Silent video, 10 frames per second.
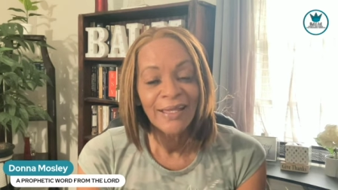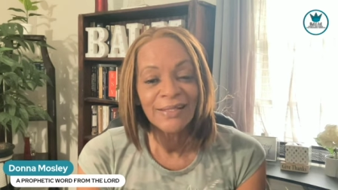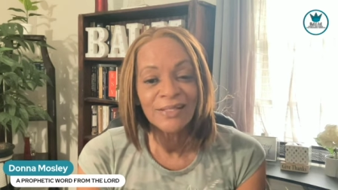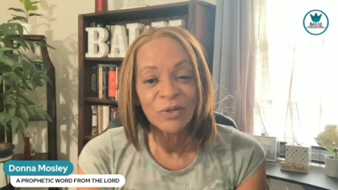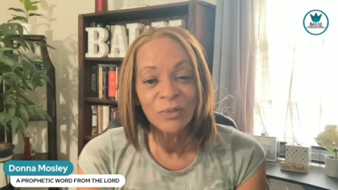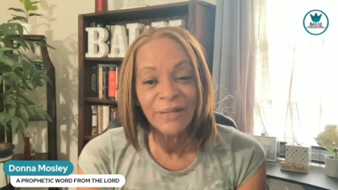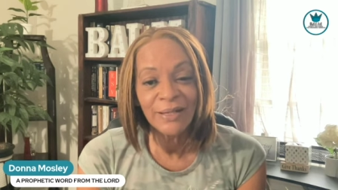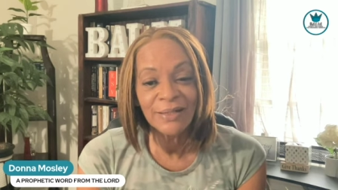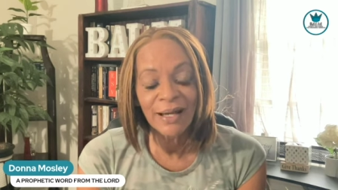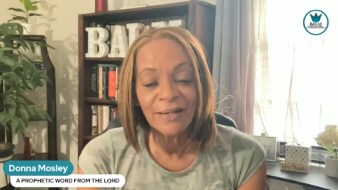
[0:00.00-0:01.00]
And so
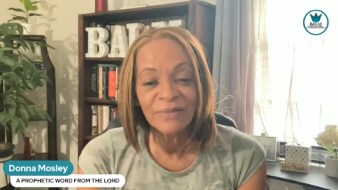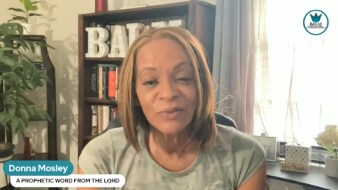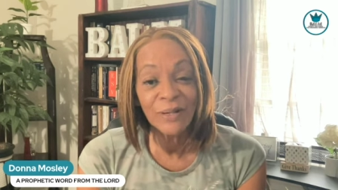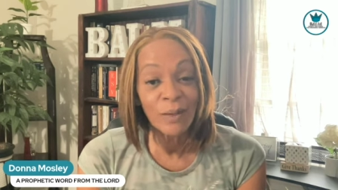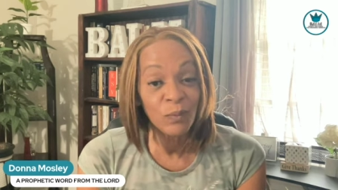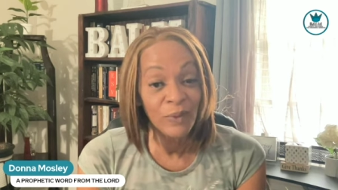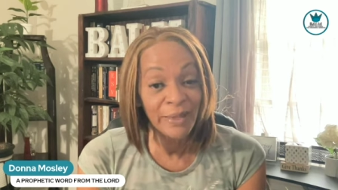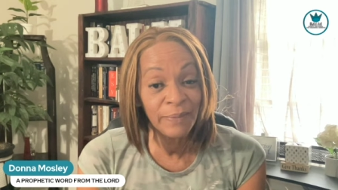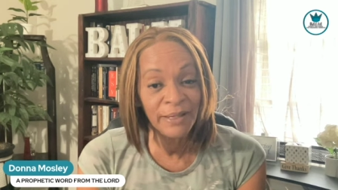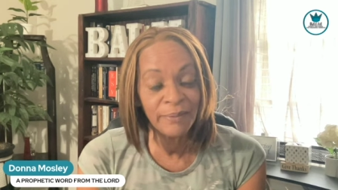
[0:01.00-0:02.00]
many times when I'm
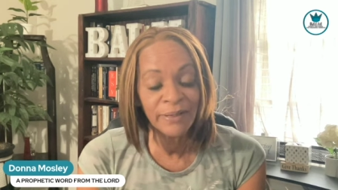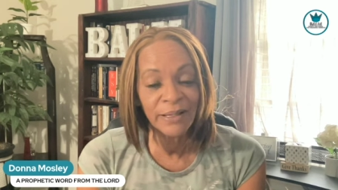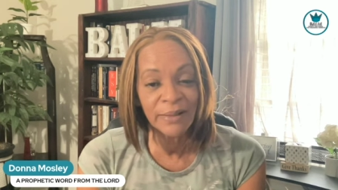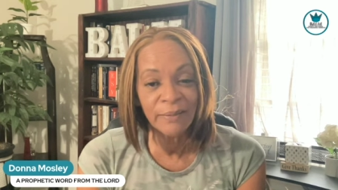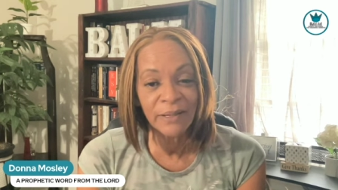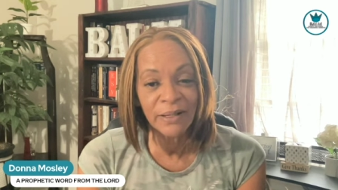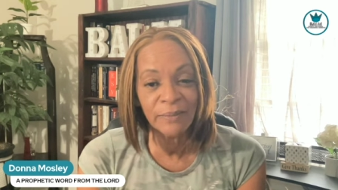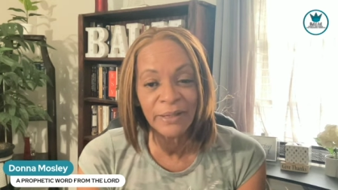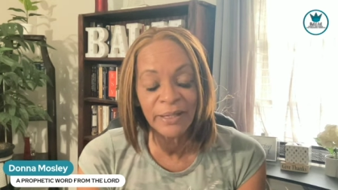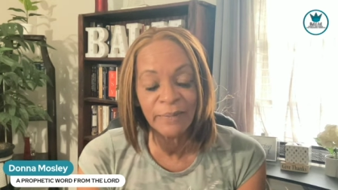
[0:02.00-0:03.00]
with people and among
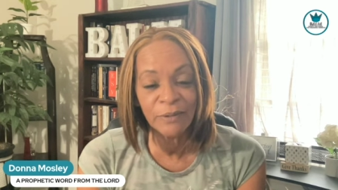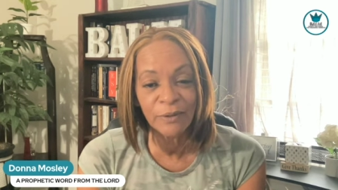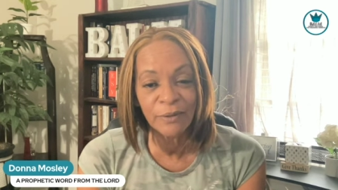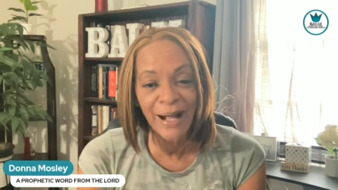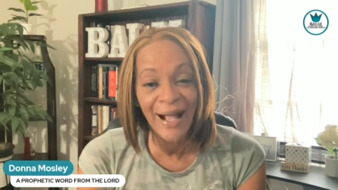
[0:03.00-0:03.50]
people,